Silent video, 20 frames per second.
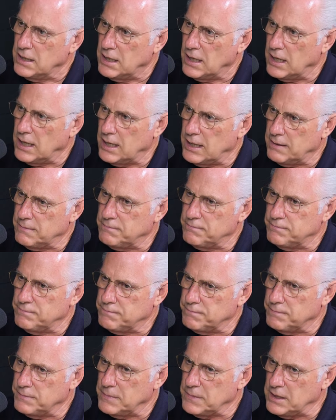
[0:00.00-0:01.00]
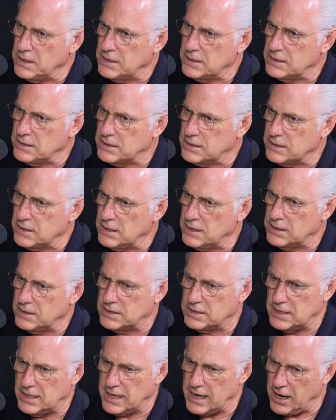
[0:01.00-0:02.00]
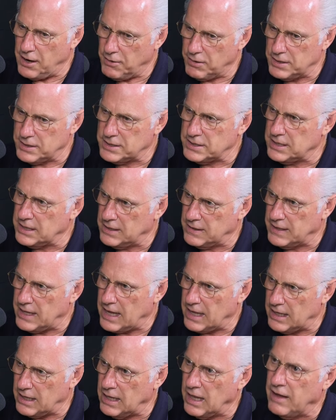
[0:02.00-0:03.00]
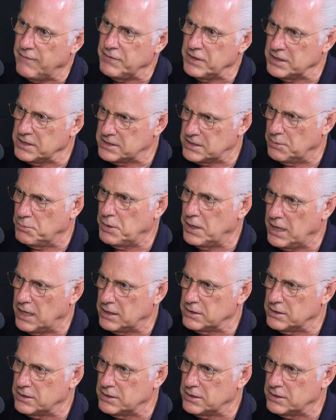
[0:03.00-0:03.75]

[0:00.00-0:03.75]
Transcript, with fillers: um, is is inherent in that loving someone mm.